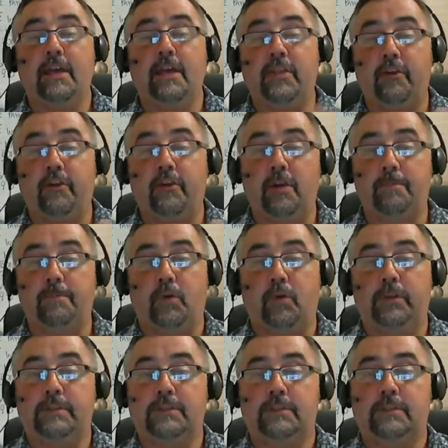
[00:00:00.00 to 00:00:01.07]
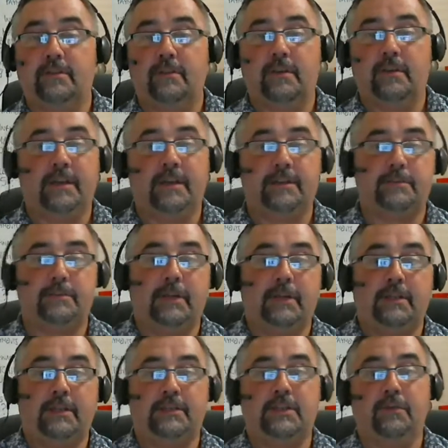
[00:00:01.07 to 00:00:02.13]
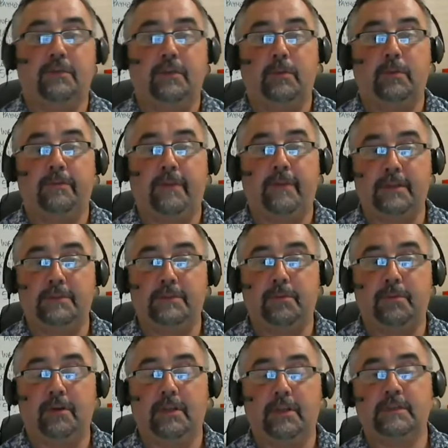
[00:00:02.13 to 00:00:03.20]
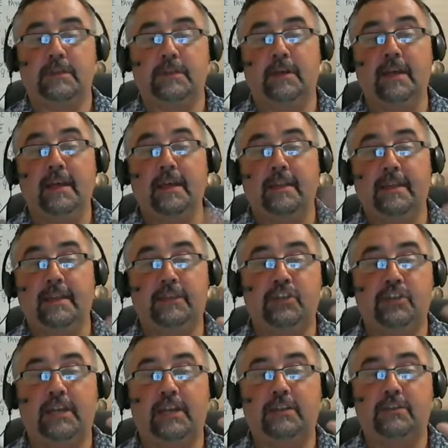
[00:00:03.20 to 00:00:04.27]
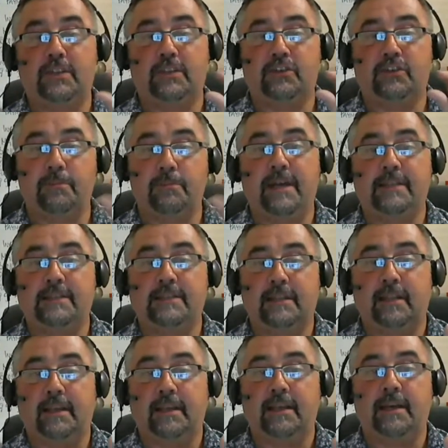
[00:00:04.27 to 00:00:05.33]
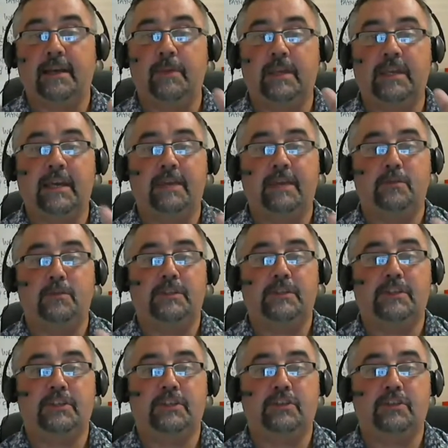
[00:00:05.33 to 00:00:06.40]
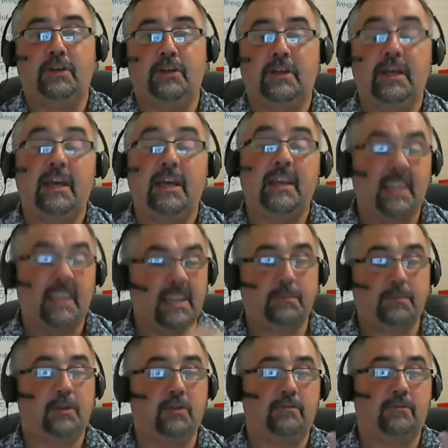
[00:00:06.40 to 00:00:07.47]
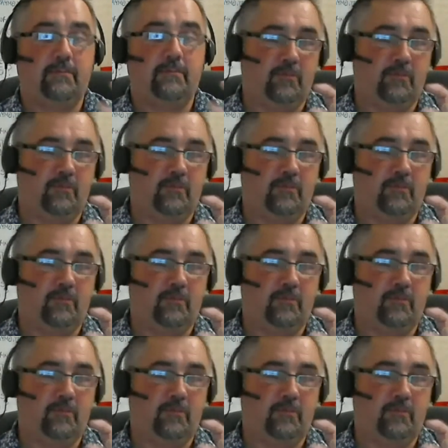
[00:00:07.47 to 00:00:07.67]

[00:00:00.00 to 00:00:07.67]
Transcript: There are points, as we discovered with Facebook, is that they changed it dramatically, and we came to a decision that yes, we could